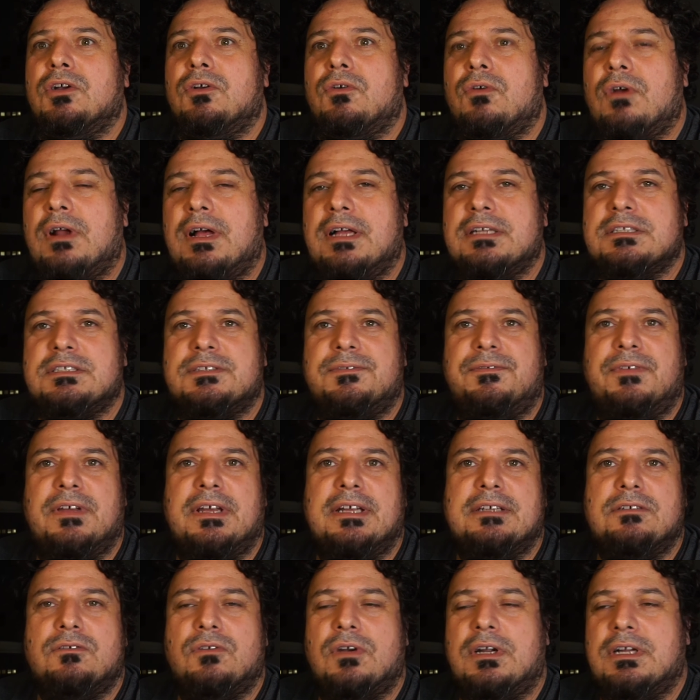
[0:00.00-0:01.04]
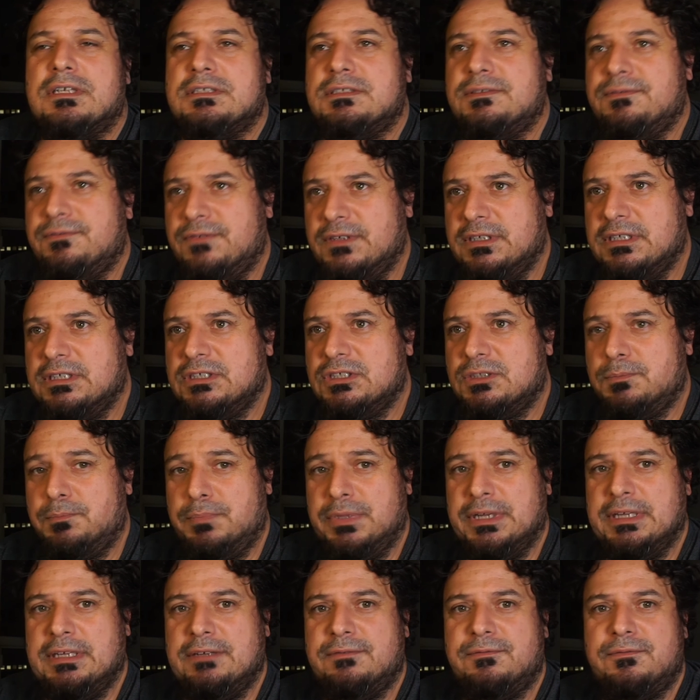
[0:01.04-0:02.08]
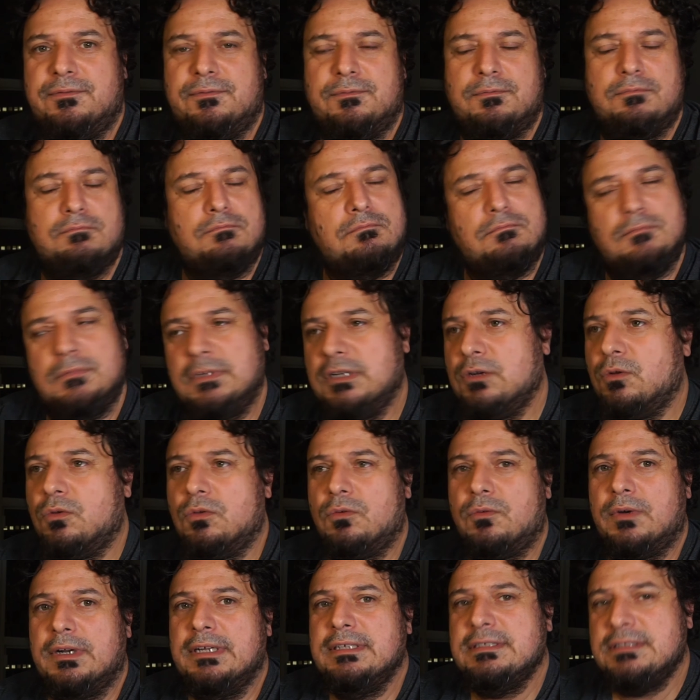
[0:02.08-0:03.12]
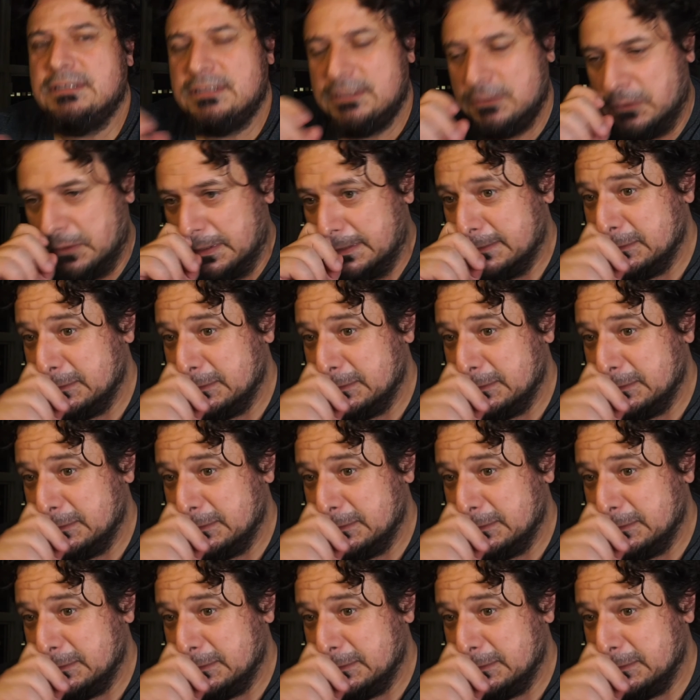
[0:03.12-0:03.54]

grass-fed, grass-finished beef and all the rest,